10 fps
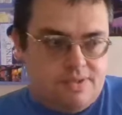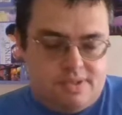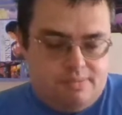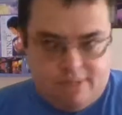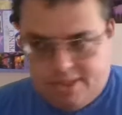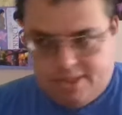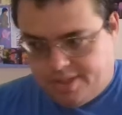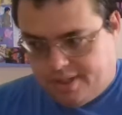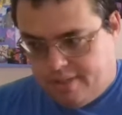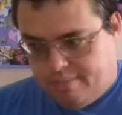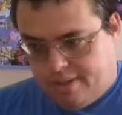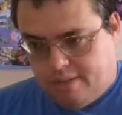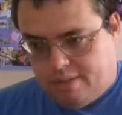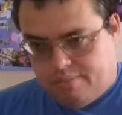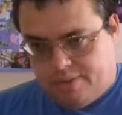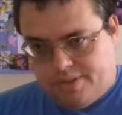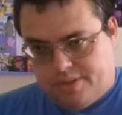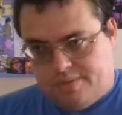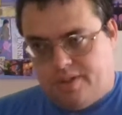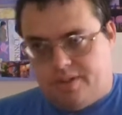It's an amazing opener. I mean,
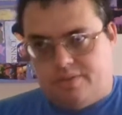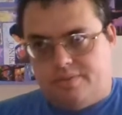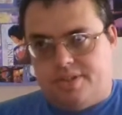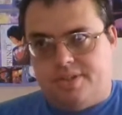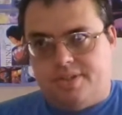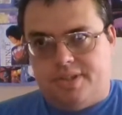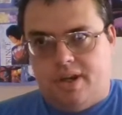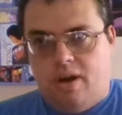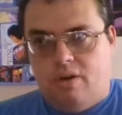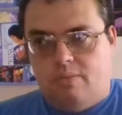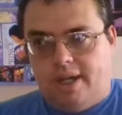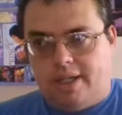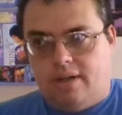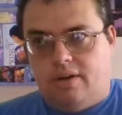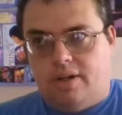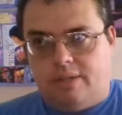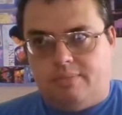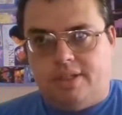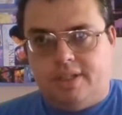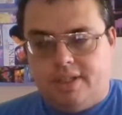Prince's vocals are just, oh my God. I
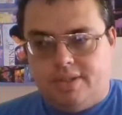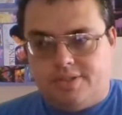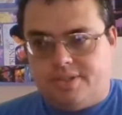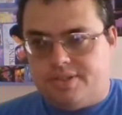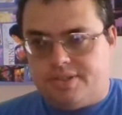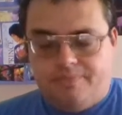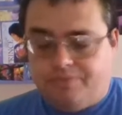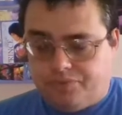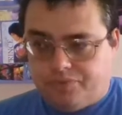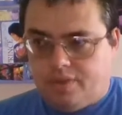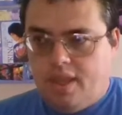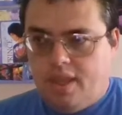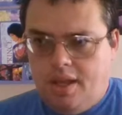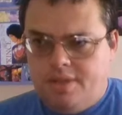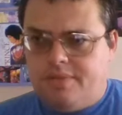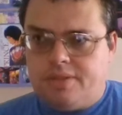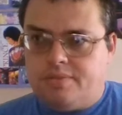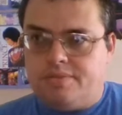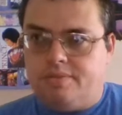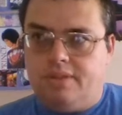mean, his
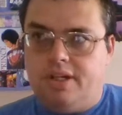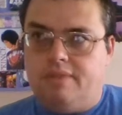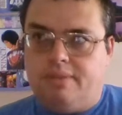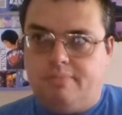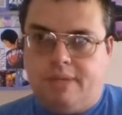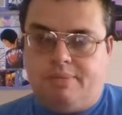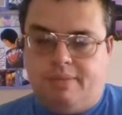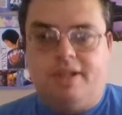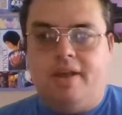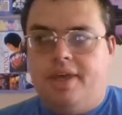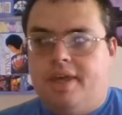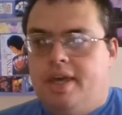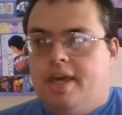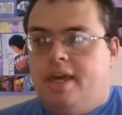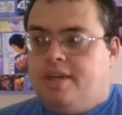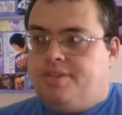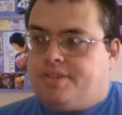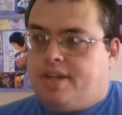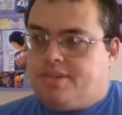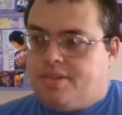vocals are all over the map. I mean, he
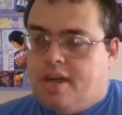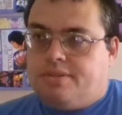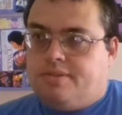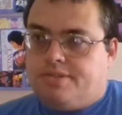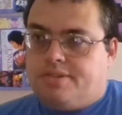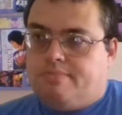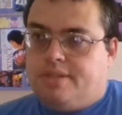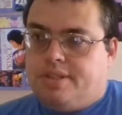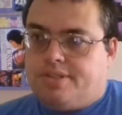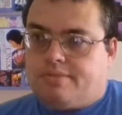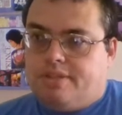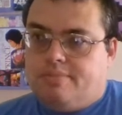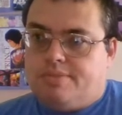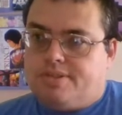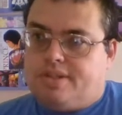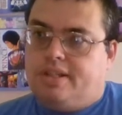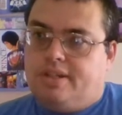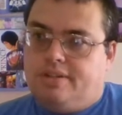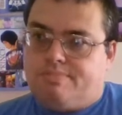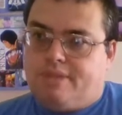starts doing some mini screams. There's a
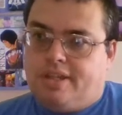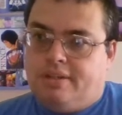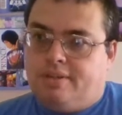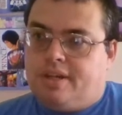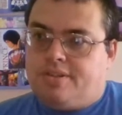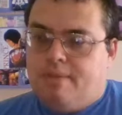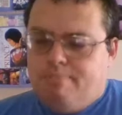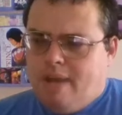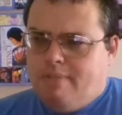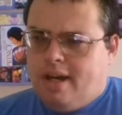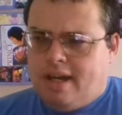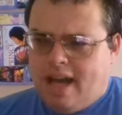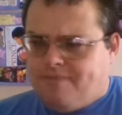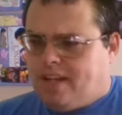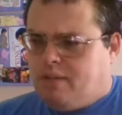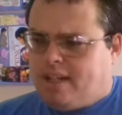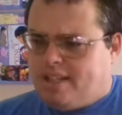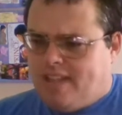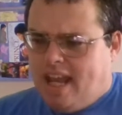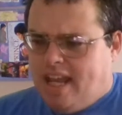hilarious part, and then he goes, Mama, I think I
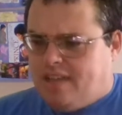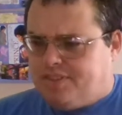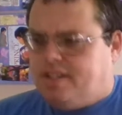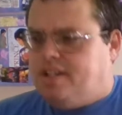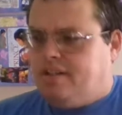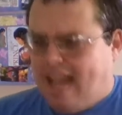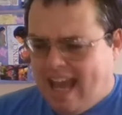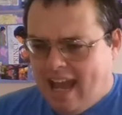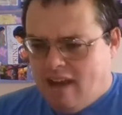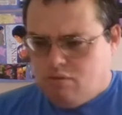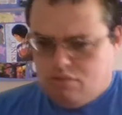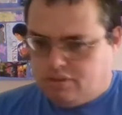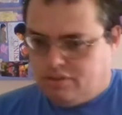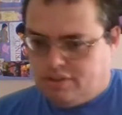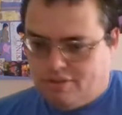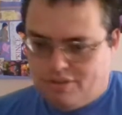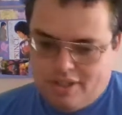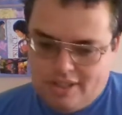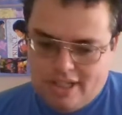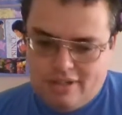want to dance, Dan. Ow! It's
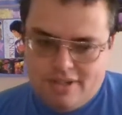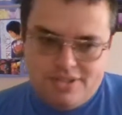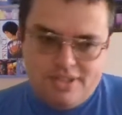hilarious.